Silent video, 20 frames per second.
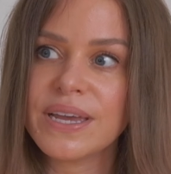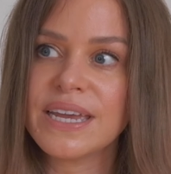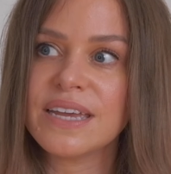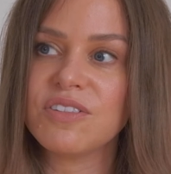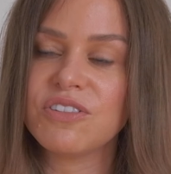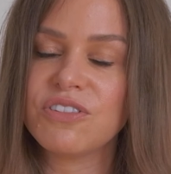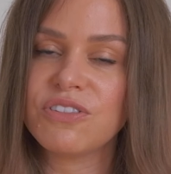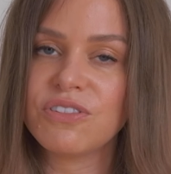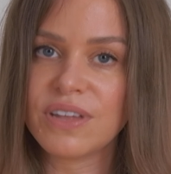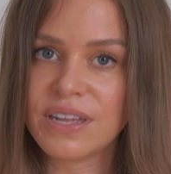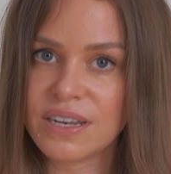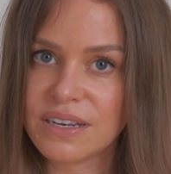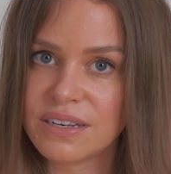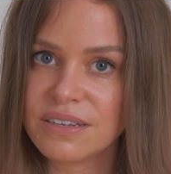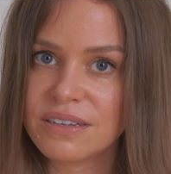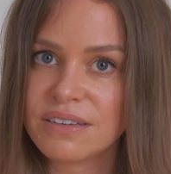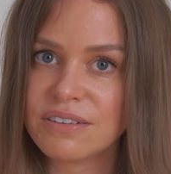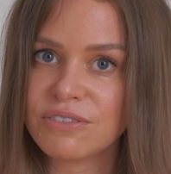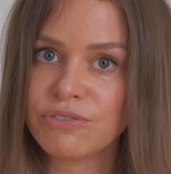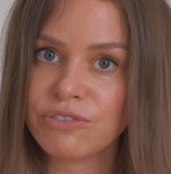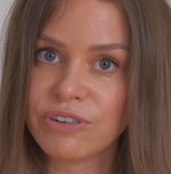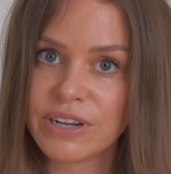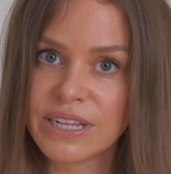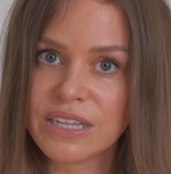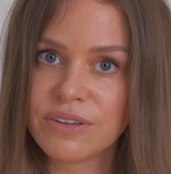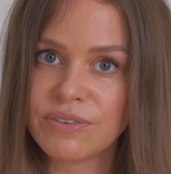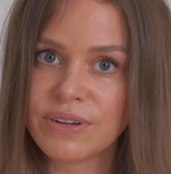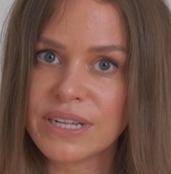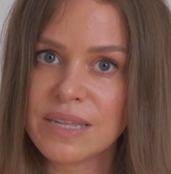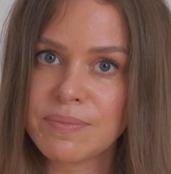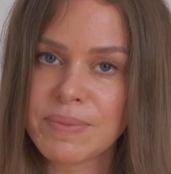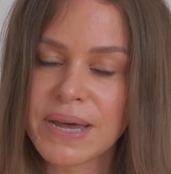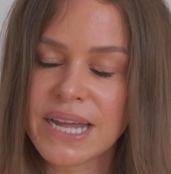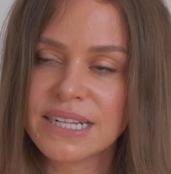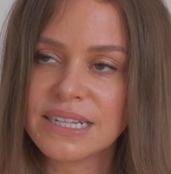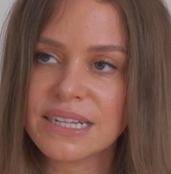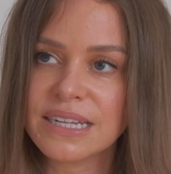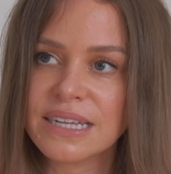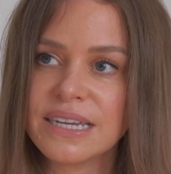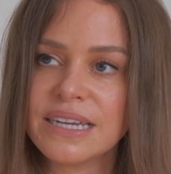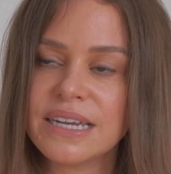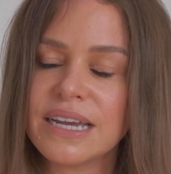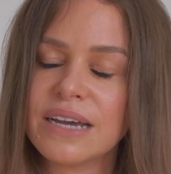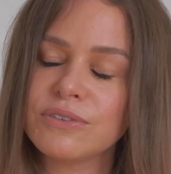It thinned really really badly.